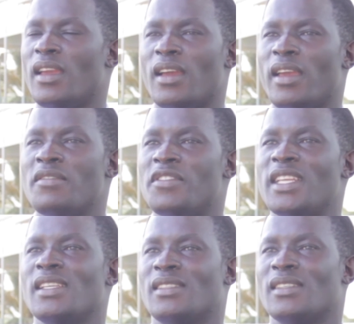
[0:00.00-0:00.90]

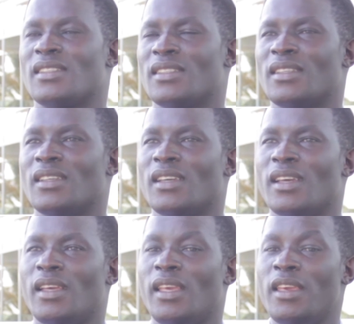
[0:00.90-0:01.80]
evidences,
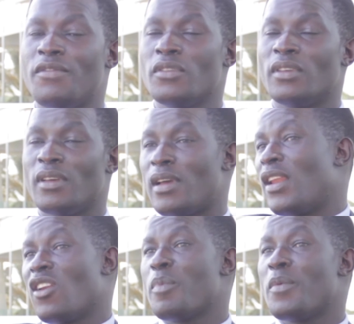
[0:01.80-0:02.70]
a
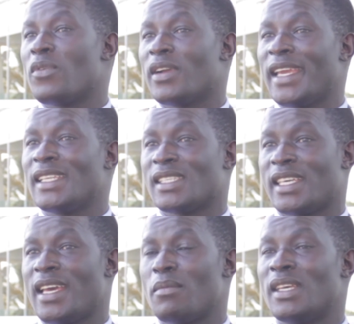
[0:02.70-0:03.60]
lot of people get
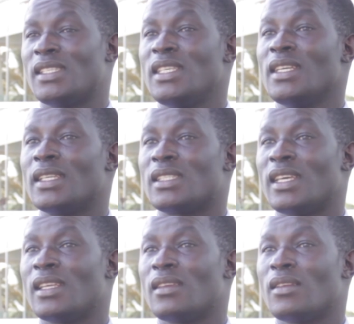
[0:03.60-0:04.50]
scared by seeing a state